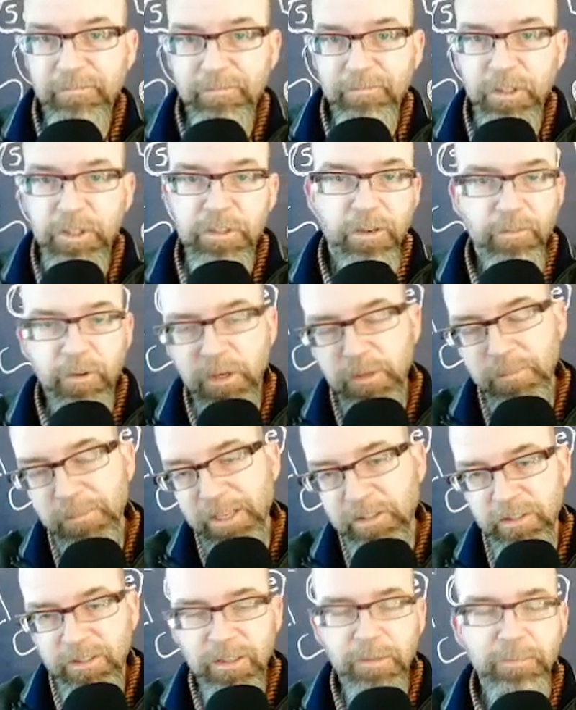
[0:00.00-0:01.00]
which I've already
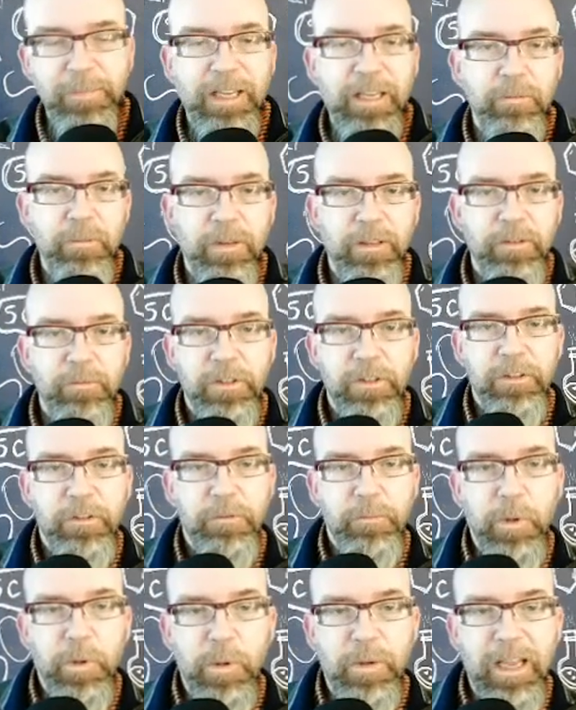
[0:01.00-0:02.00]
mentioned the main one, which
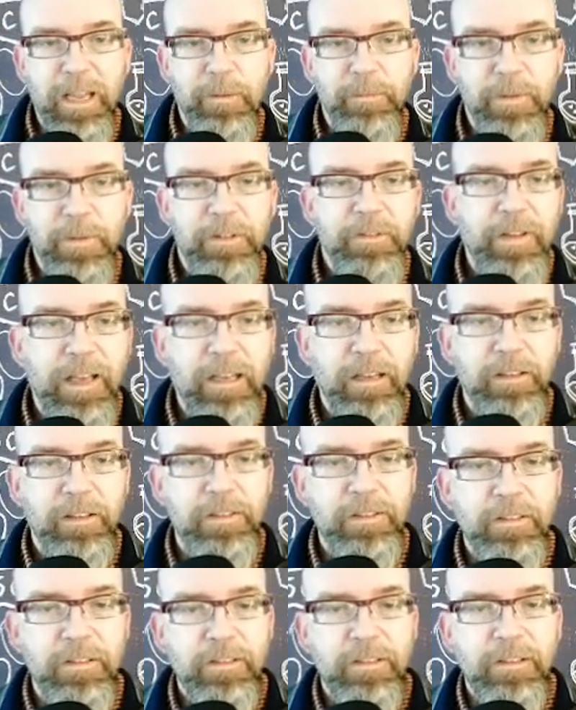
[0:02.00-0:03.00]
is Procambarus fallax.